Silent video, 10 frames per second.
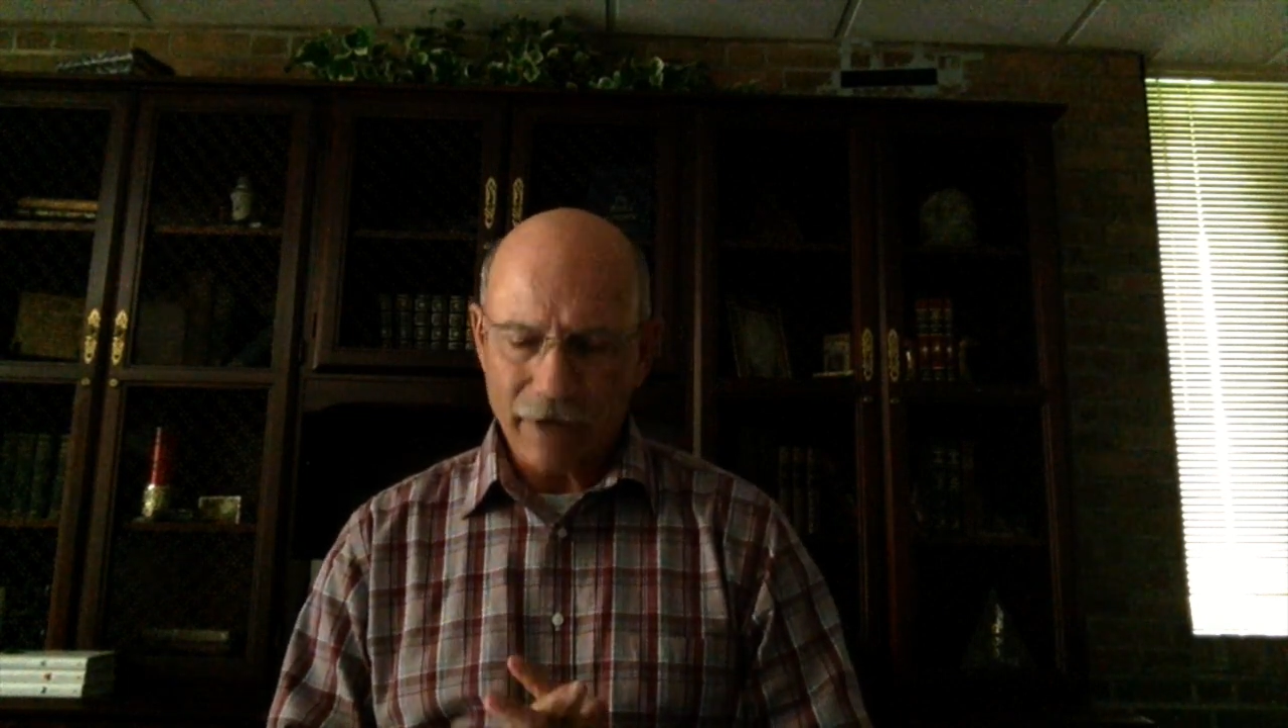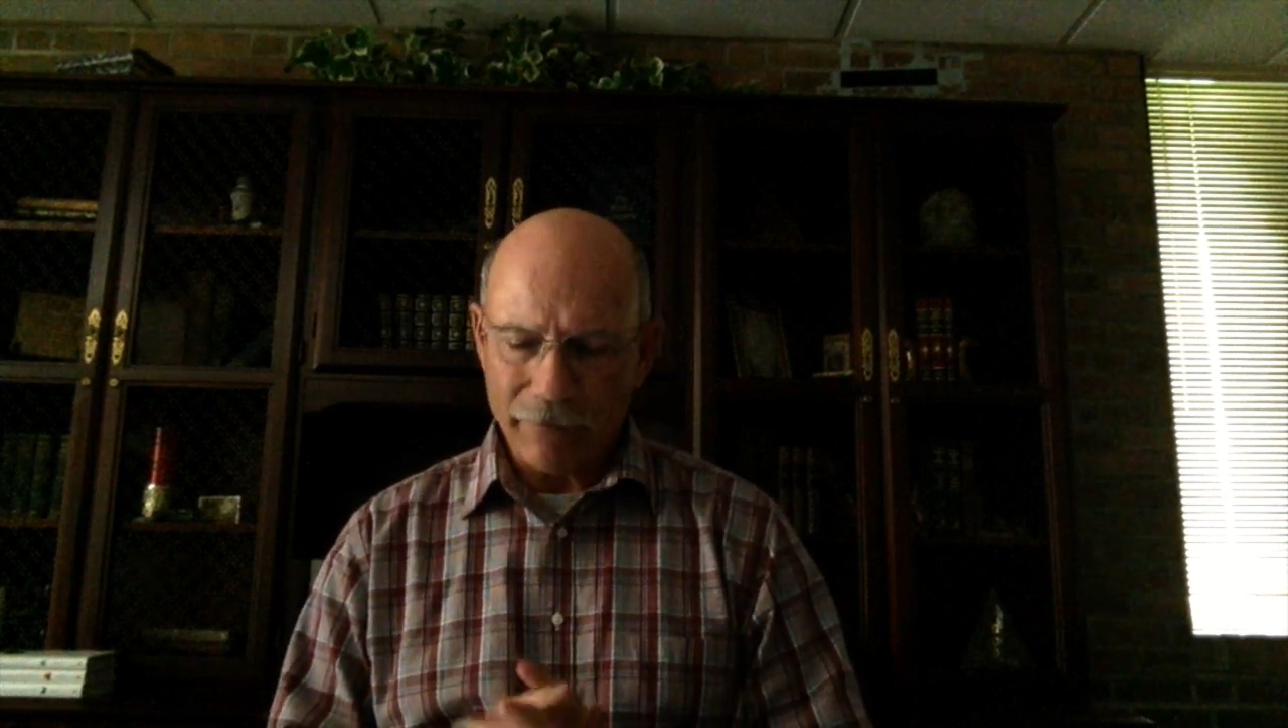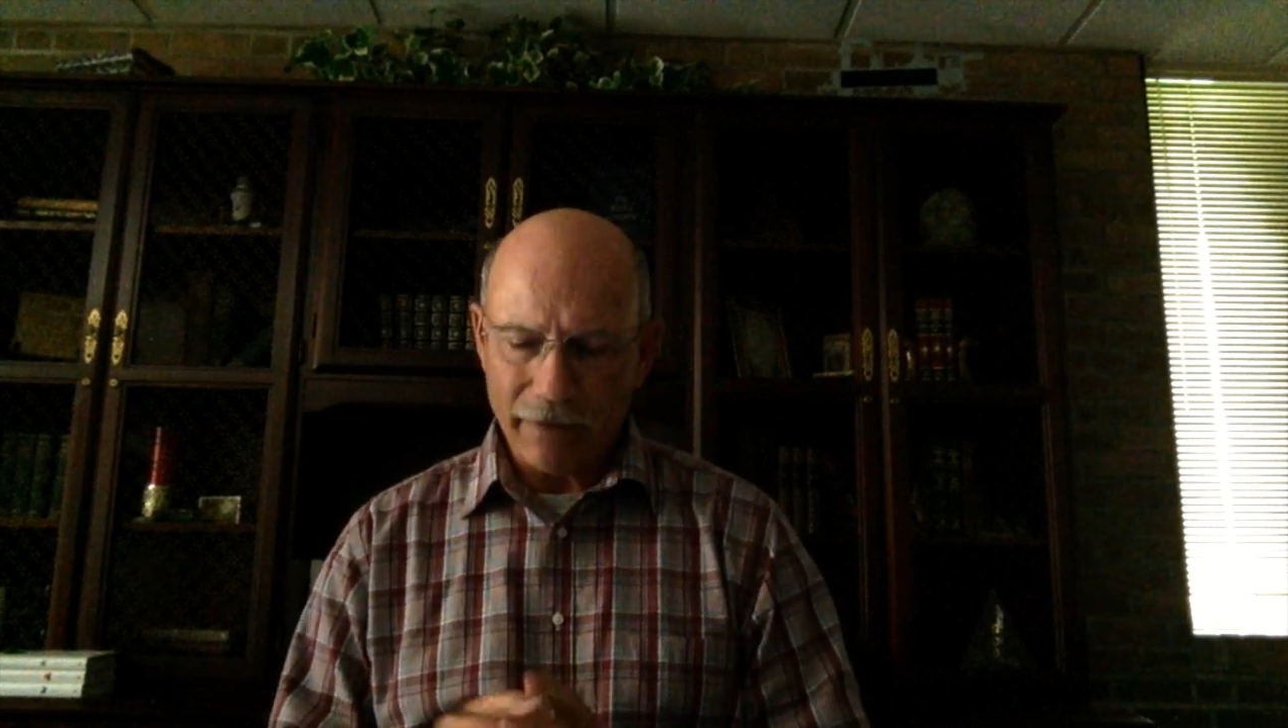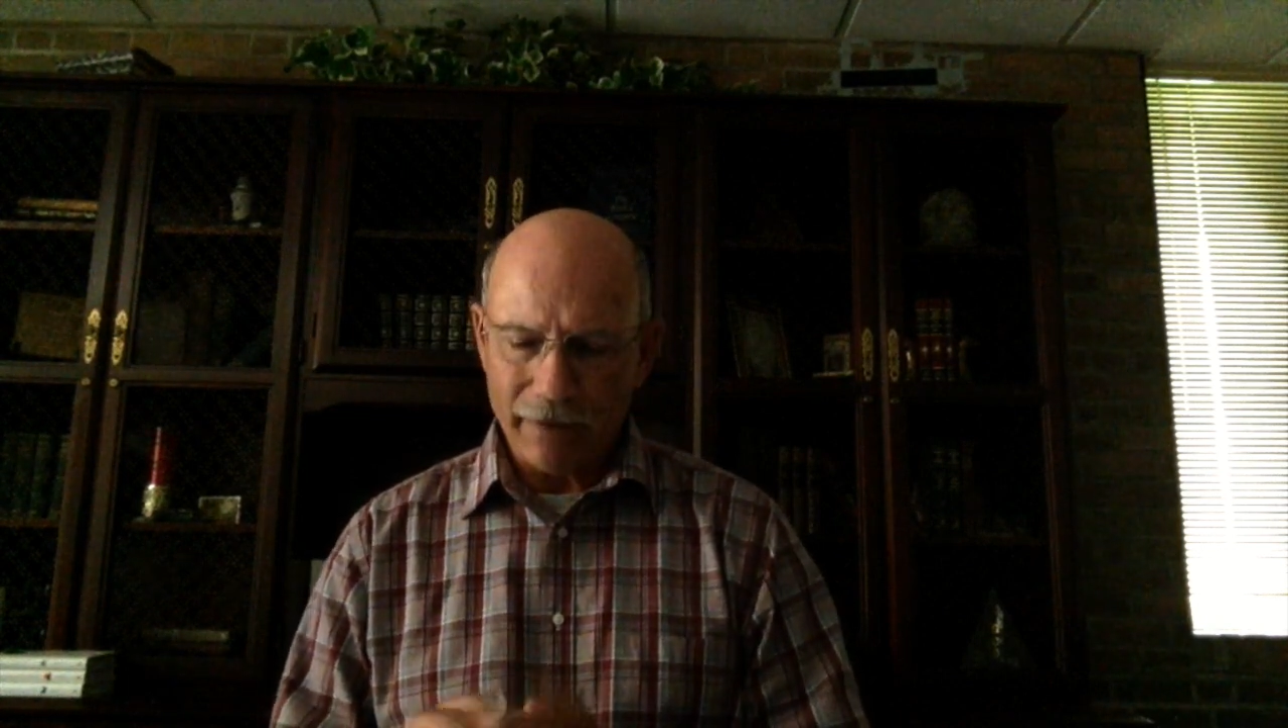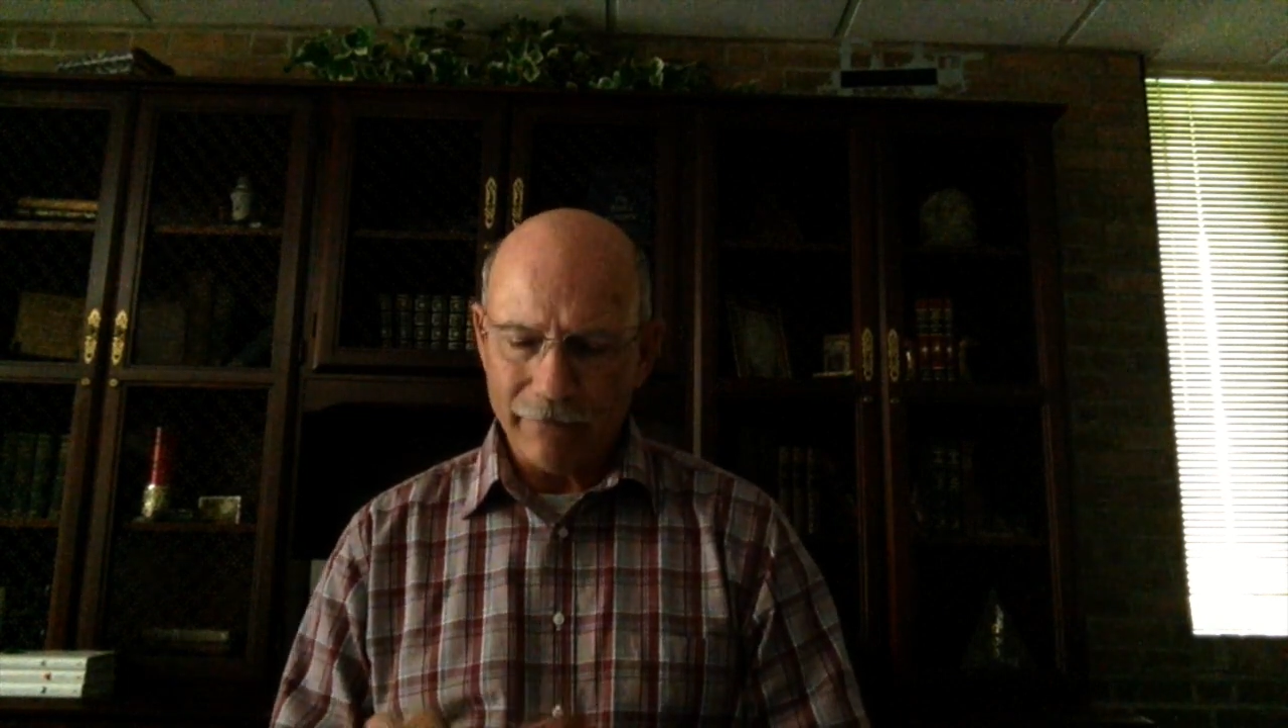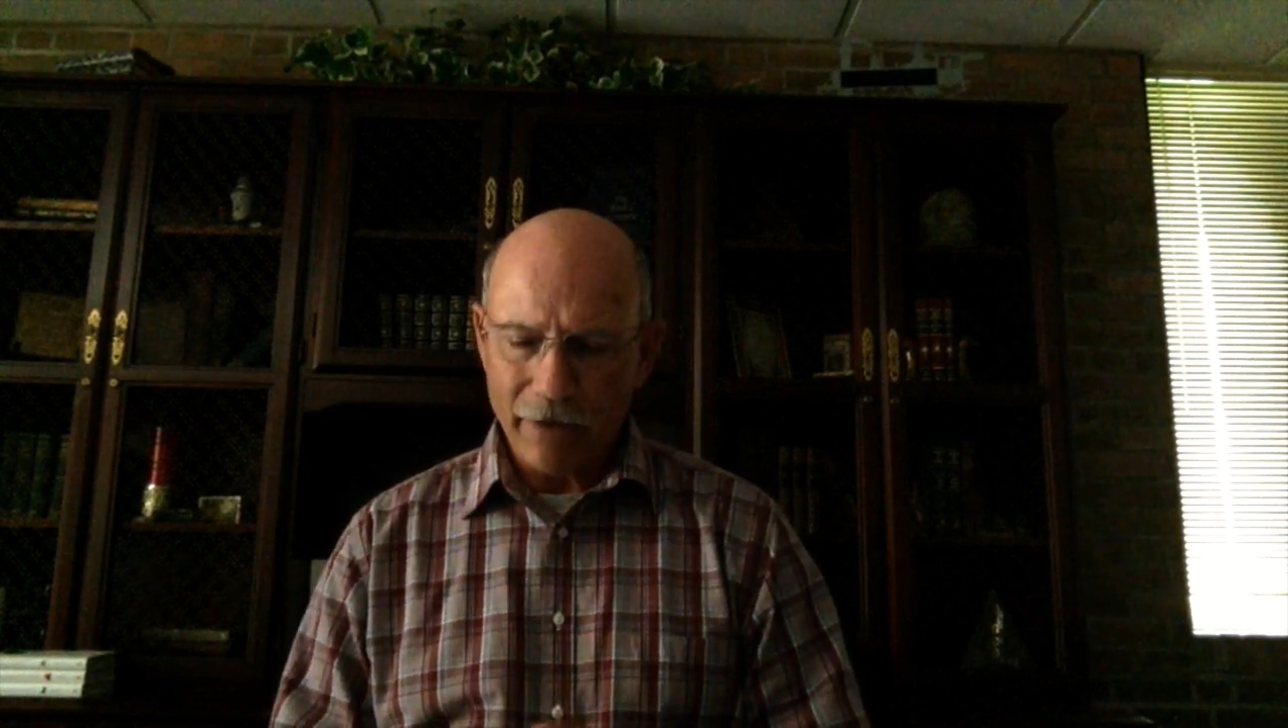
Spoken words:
something